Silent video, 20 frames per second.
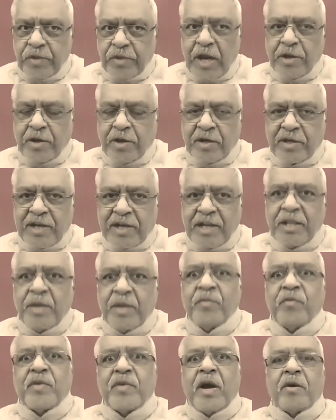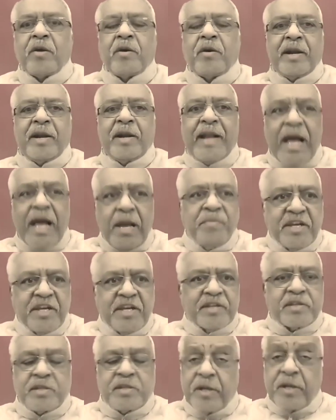You have to tell them if you have got
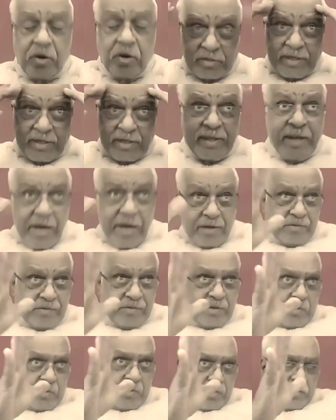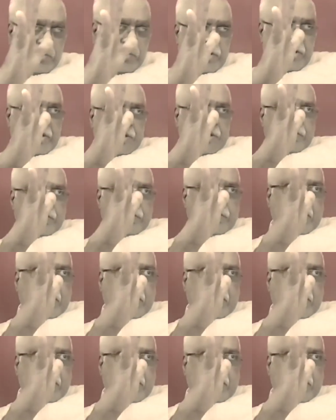diabetes. The doctor cannot. Oh, looking at